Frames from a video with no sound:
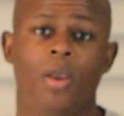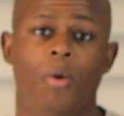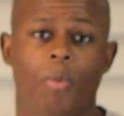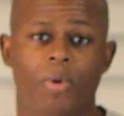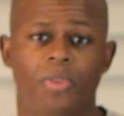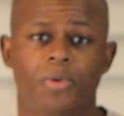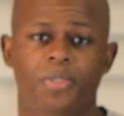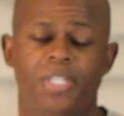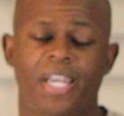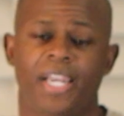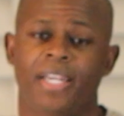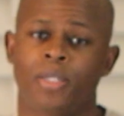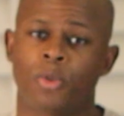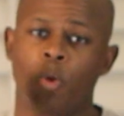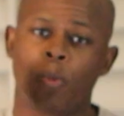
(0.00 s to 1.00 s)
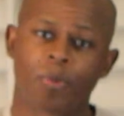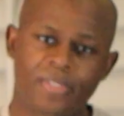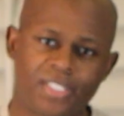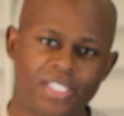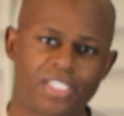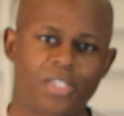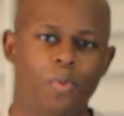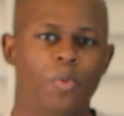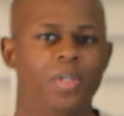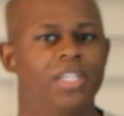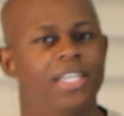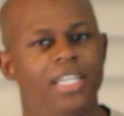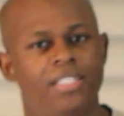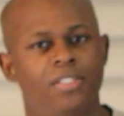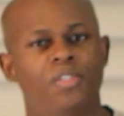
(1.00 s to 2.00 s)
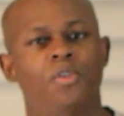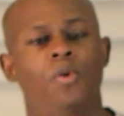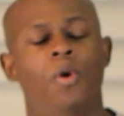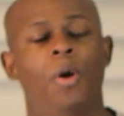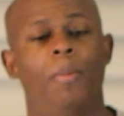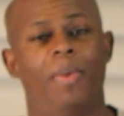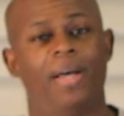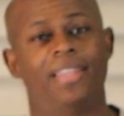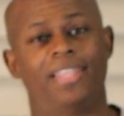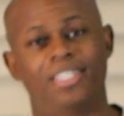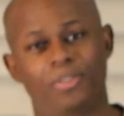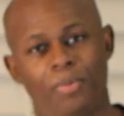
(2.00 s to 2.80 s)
where they're saying your position went against you by this